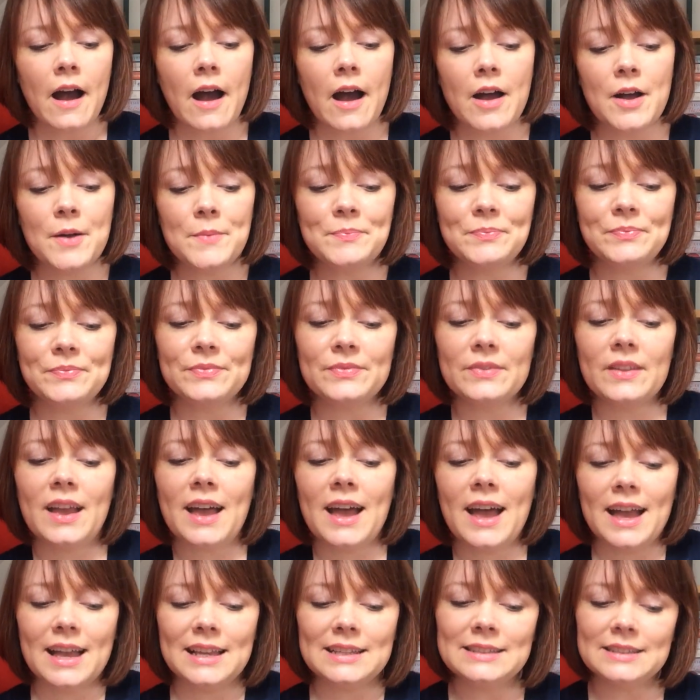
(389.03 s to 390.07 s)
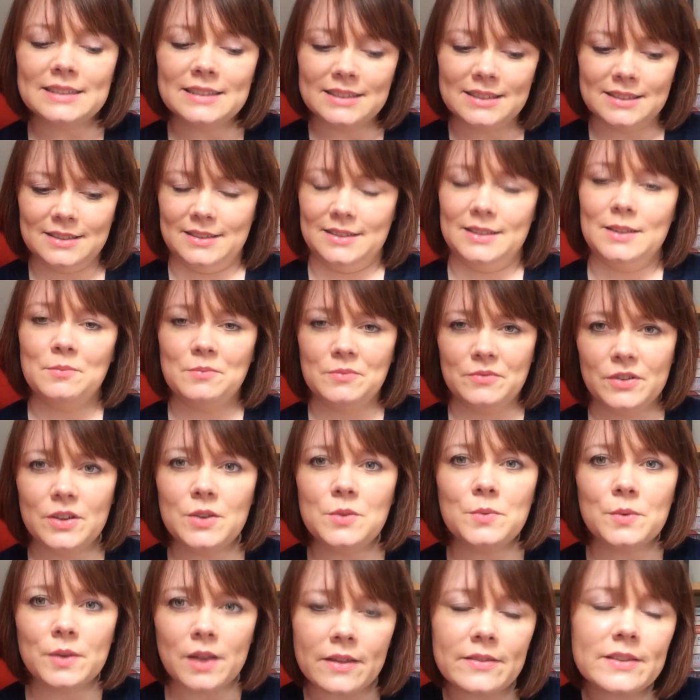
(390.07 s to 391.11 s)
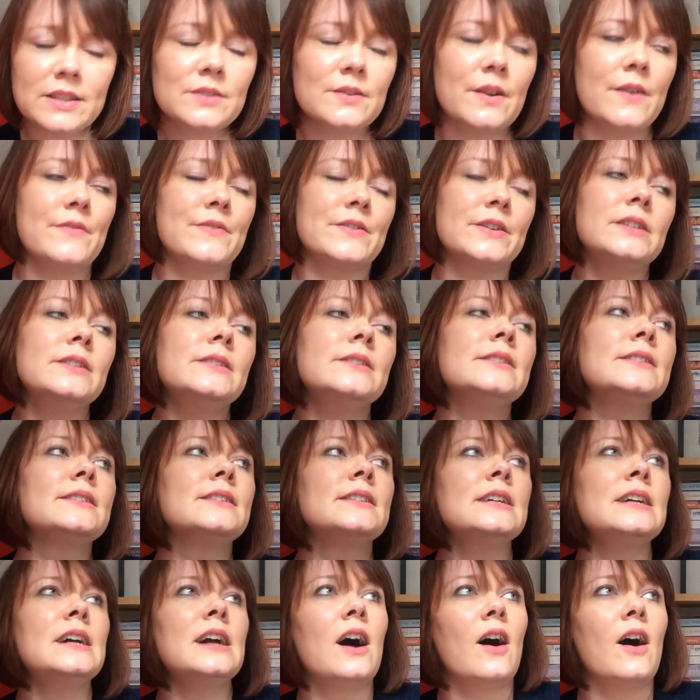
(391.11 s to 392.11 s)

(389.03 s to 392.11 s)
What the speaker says: And some of you get this reference.